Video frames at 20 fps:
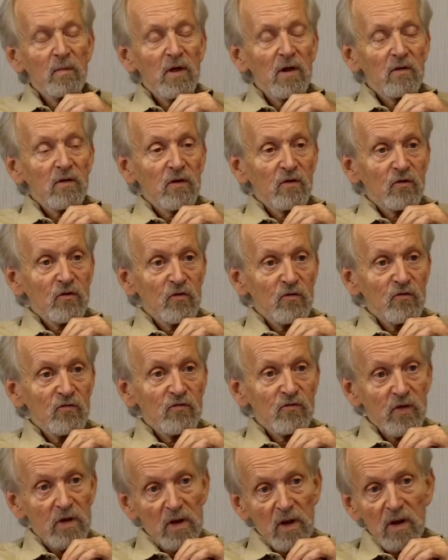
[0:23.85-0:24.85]
build a
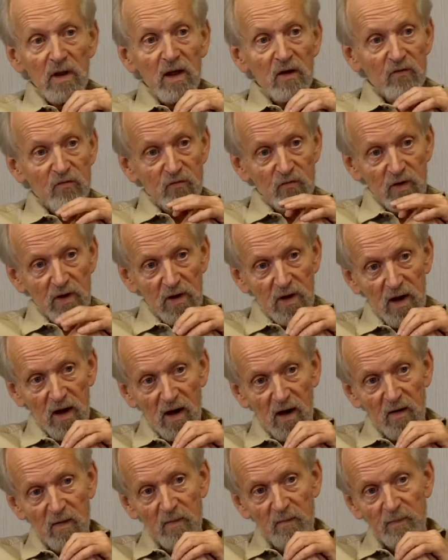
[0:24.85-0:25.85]
two-seat luxury
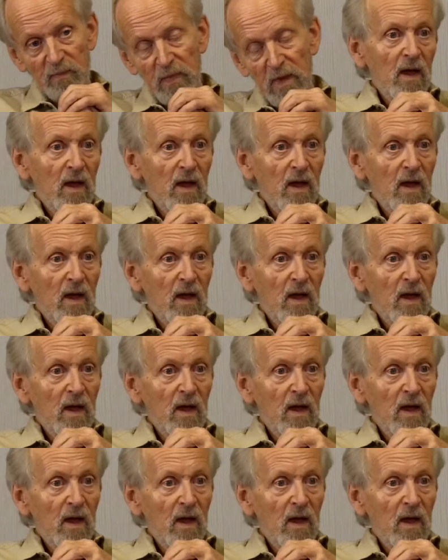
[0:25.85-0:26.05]
car.